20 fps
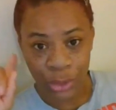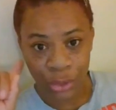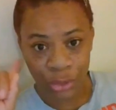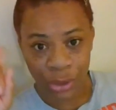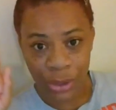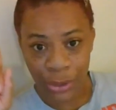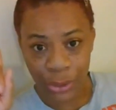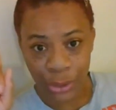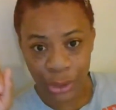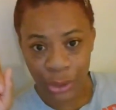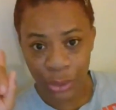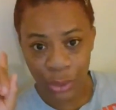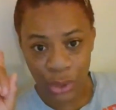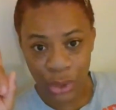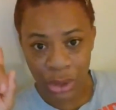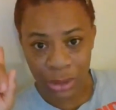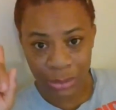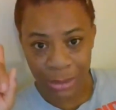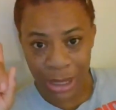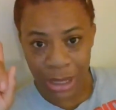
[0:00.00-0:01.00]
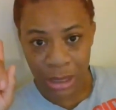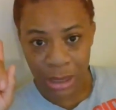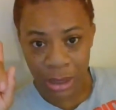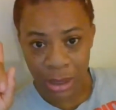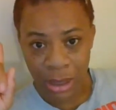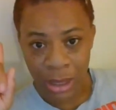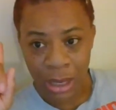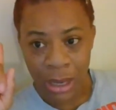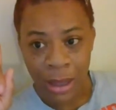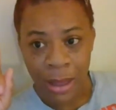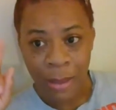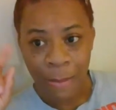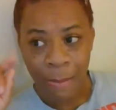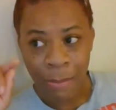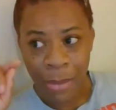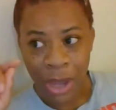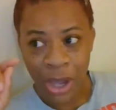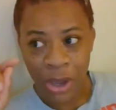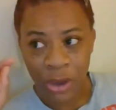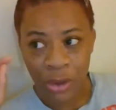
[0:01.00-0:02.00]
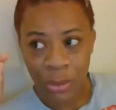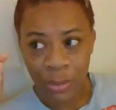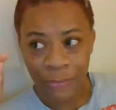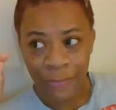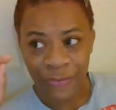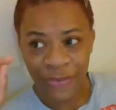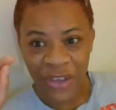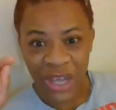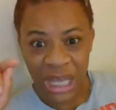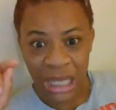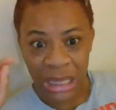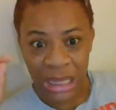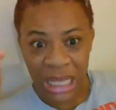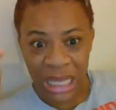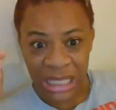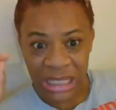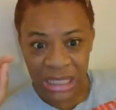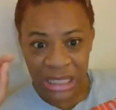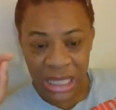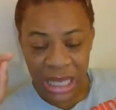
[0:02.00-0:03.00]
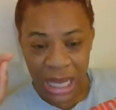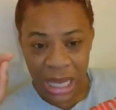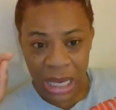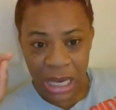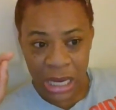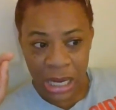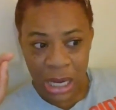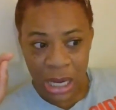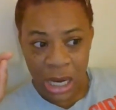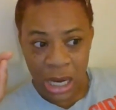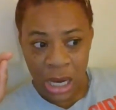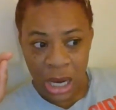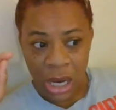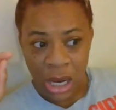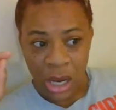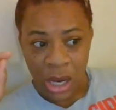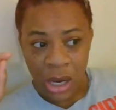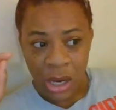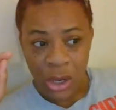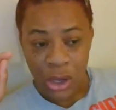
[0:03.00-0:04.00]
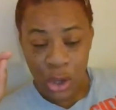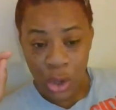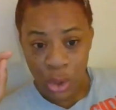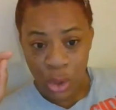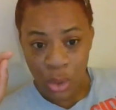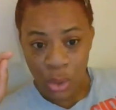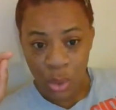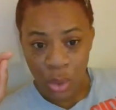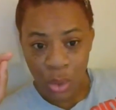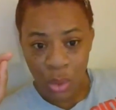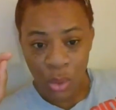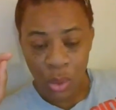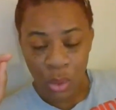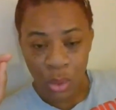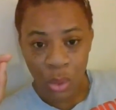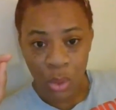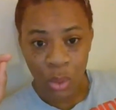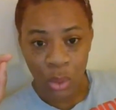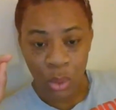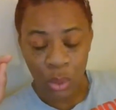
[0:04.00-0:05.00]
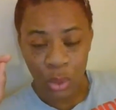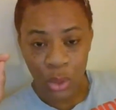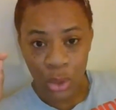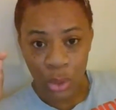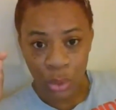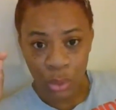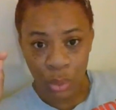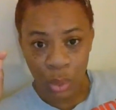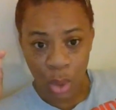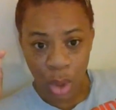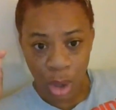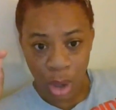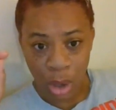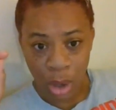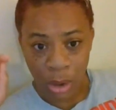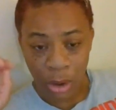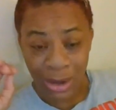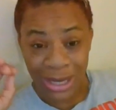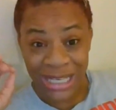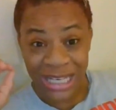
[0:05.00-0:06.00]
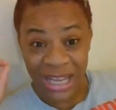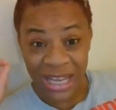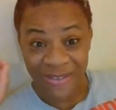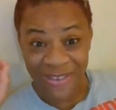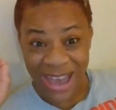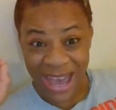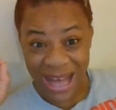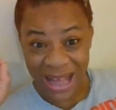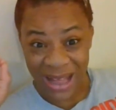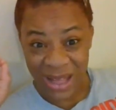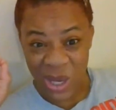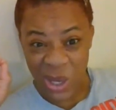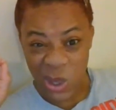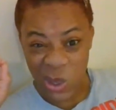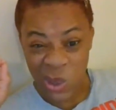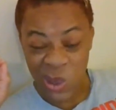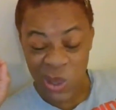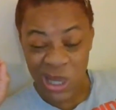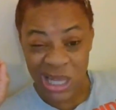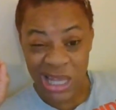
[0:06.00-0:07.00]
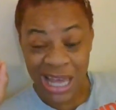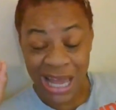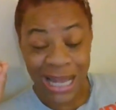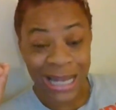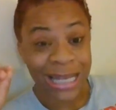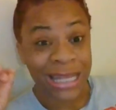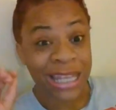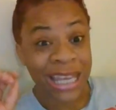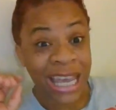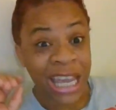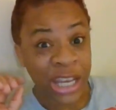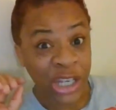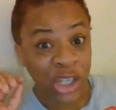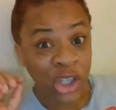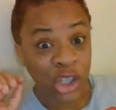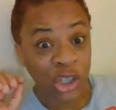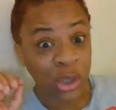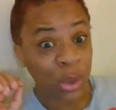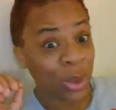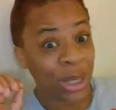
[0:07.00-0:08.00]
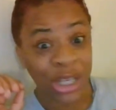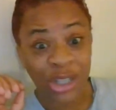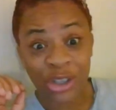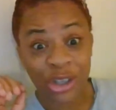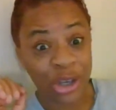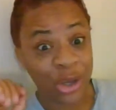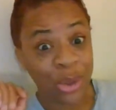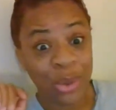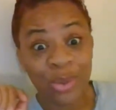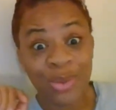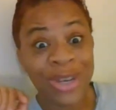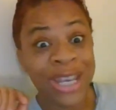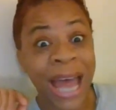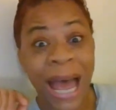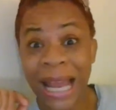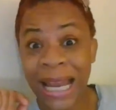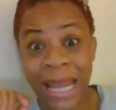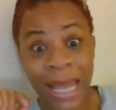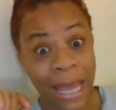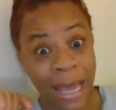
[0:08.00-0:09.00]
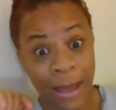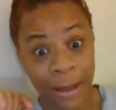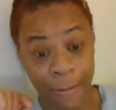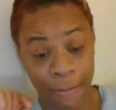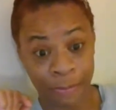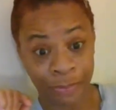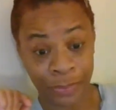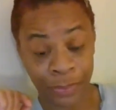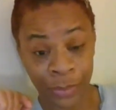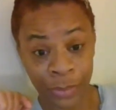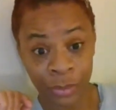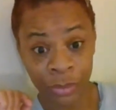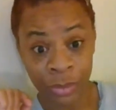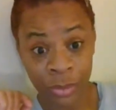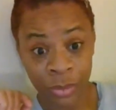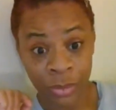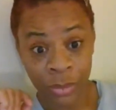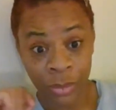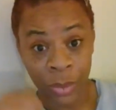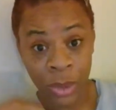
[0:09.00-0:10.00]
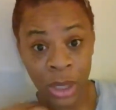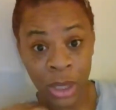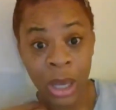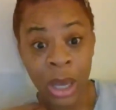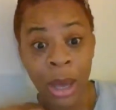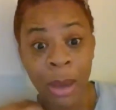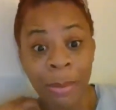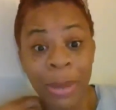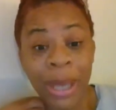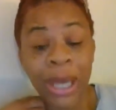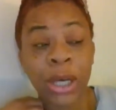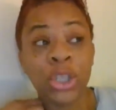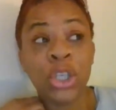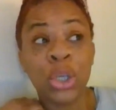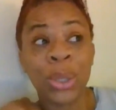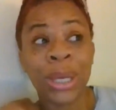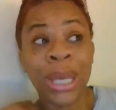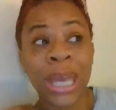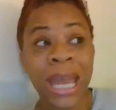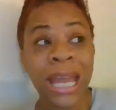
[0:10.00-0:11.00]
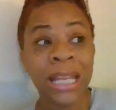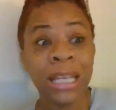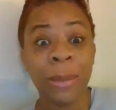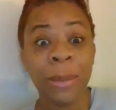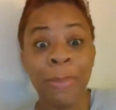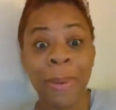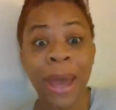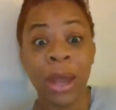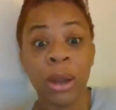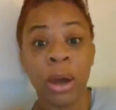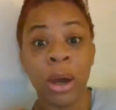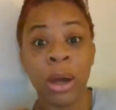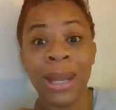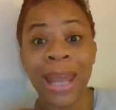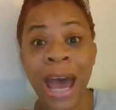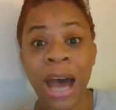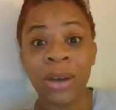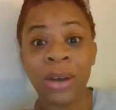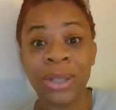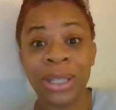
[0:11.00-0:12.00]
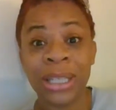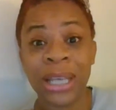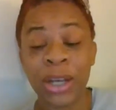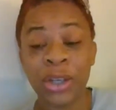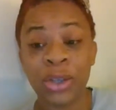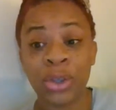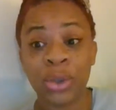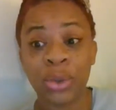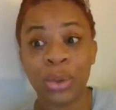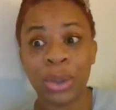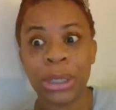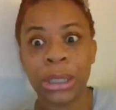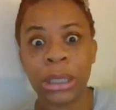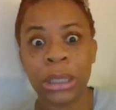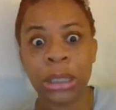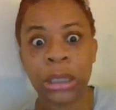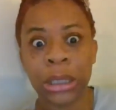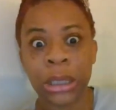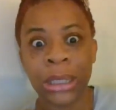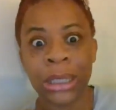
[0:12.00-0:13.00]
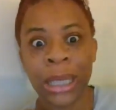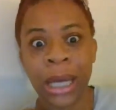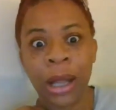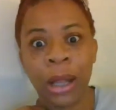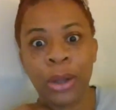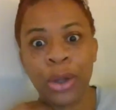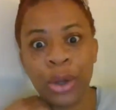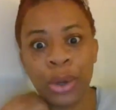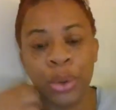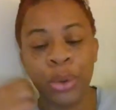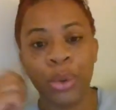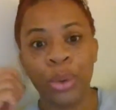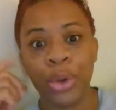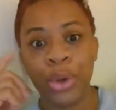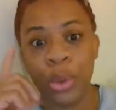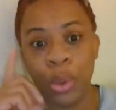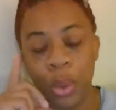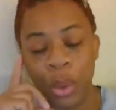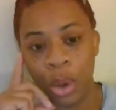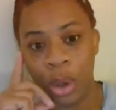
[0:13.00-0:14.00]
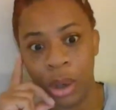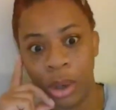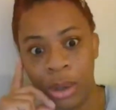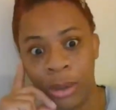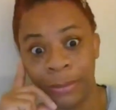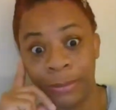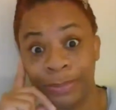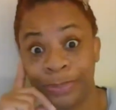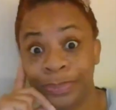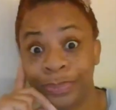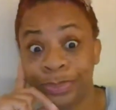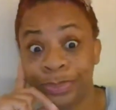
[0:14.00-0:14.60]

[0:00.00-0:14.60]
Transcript: a stranger you just met, make you feel less than you, who you are devalued, then the issue is you, not him. Because you can't depend on outside sources to tell you who you are.